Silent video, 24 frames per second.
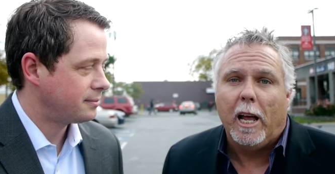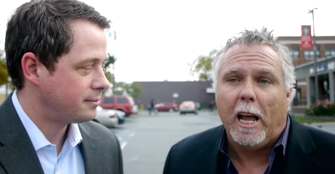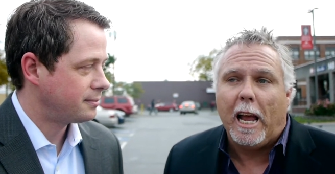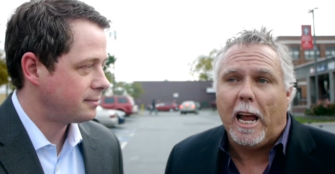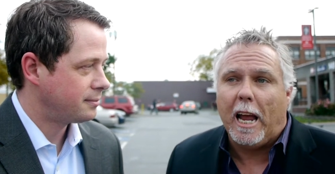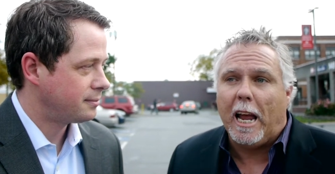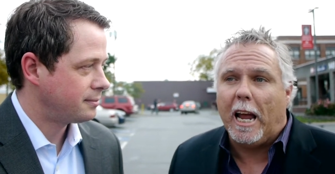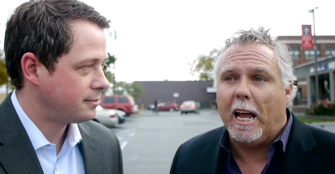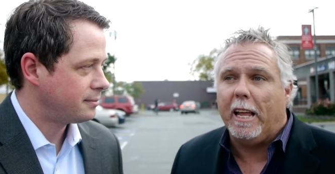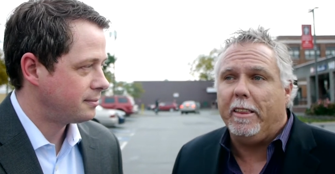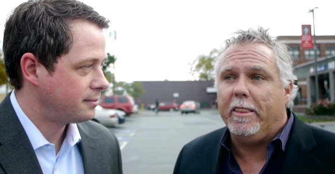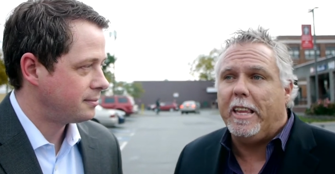
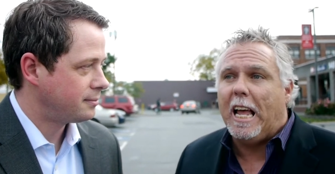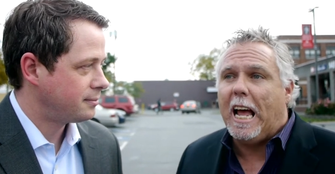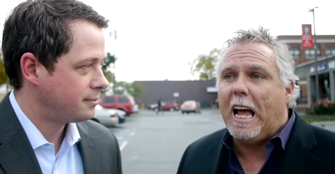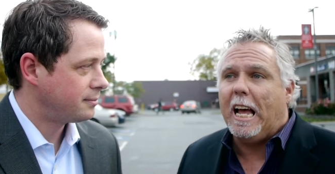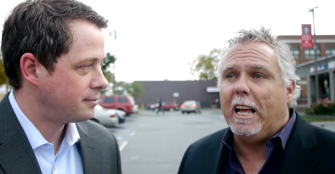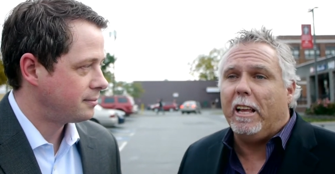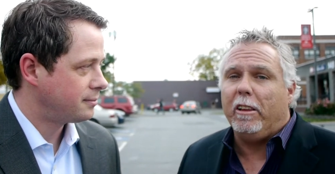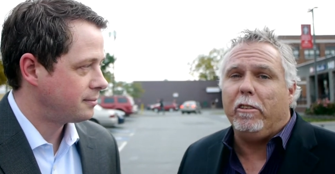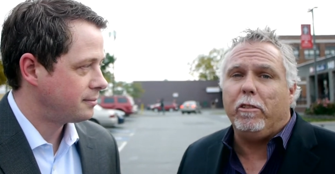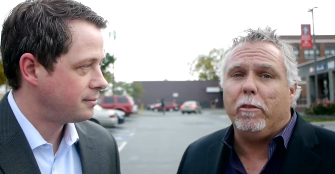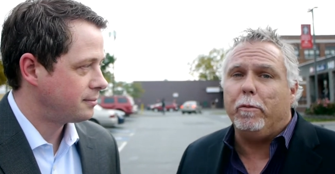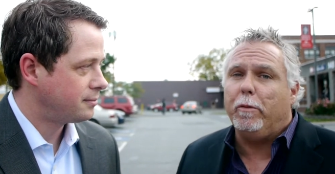Speaker 1: And that
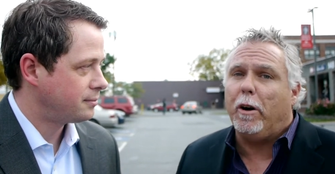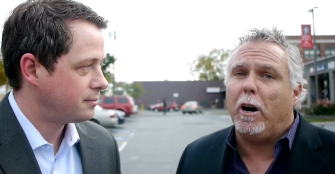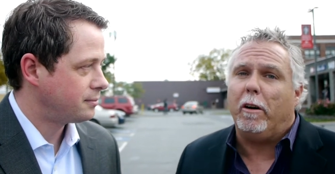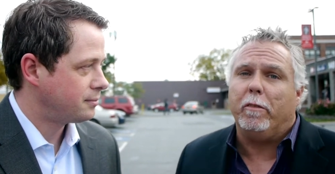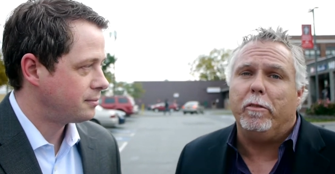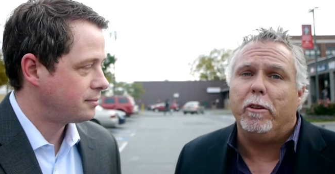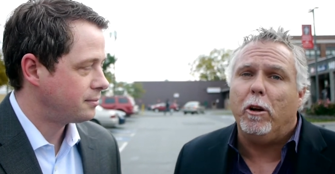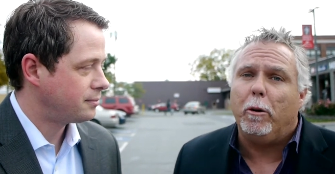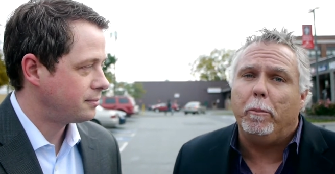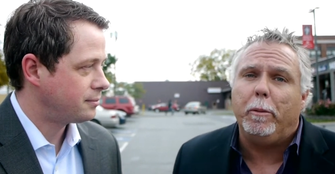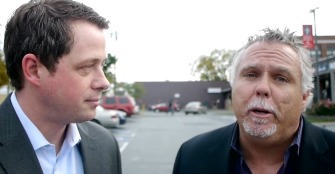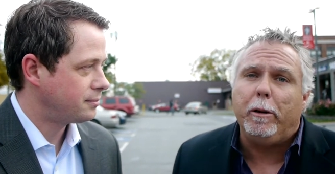has evolved.
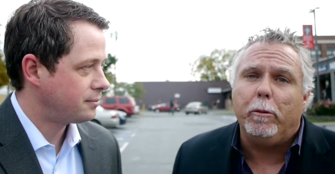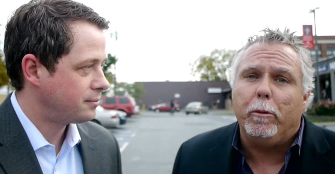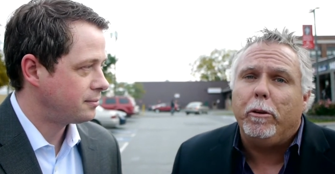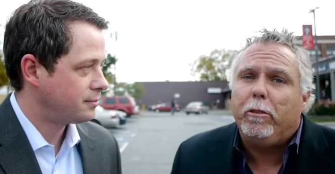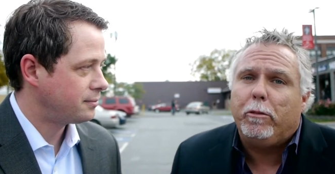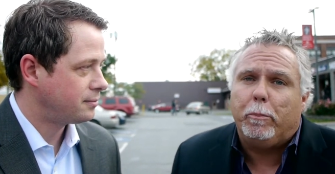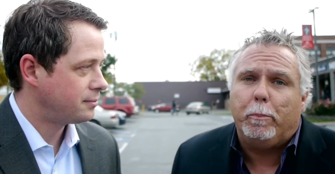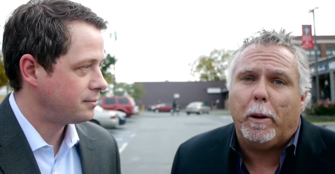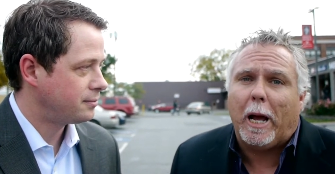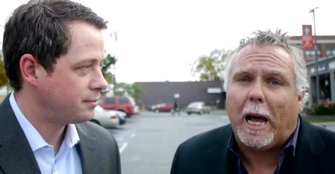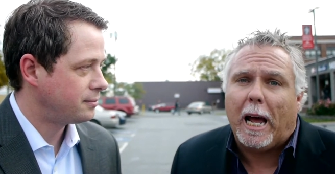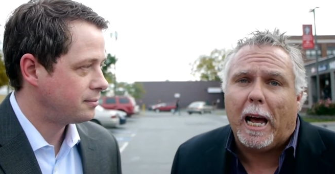Nobody was
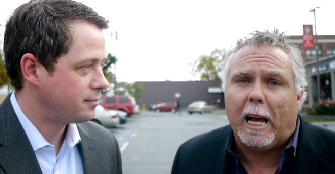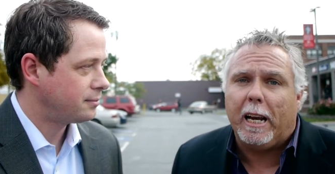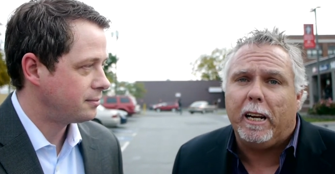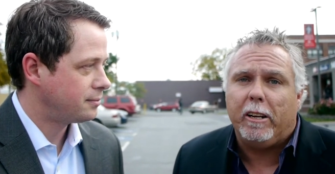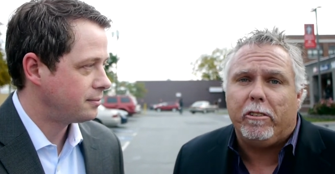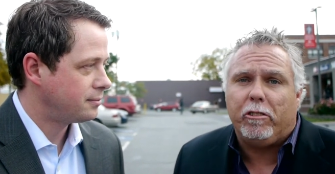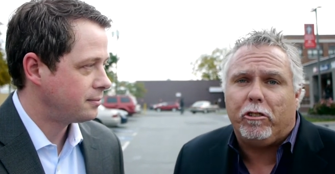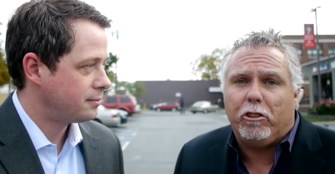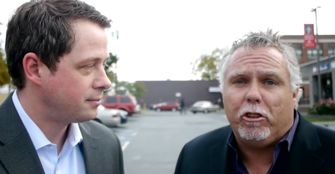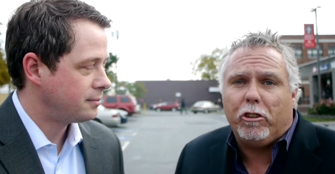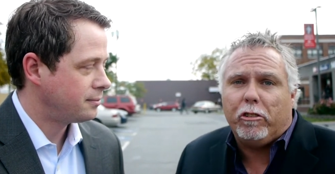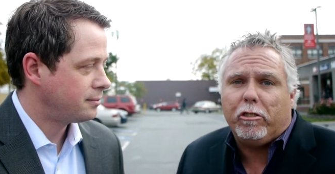bad.
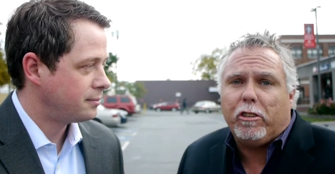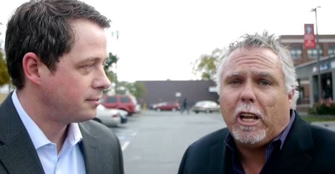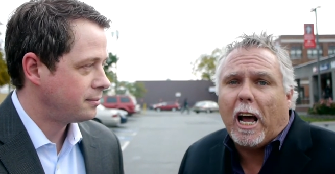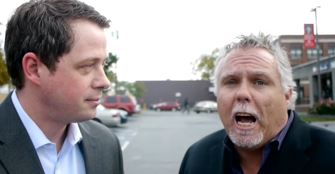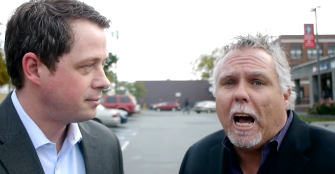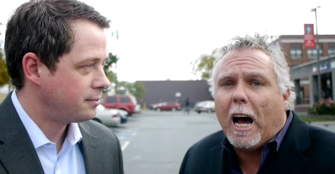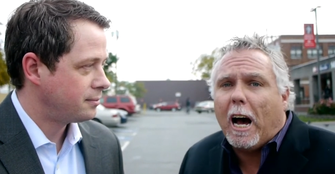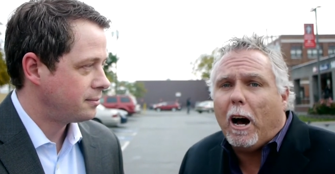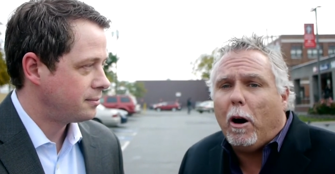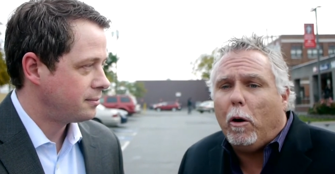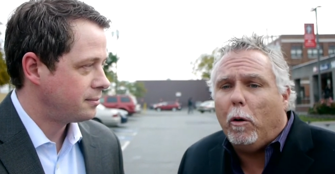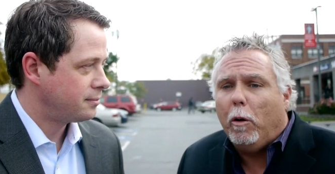It's just
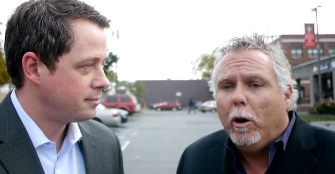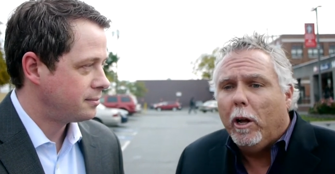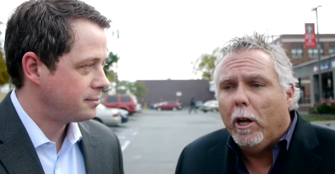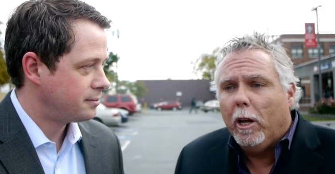how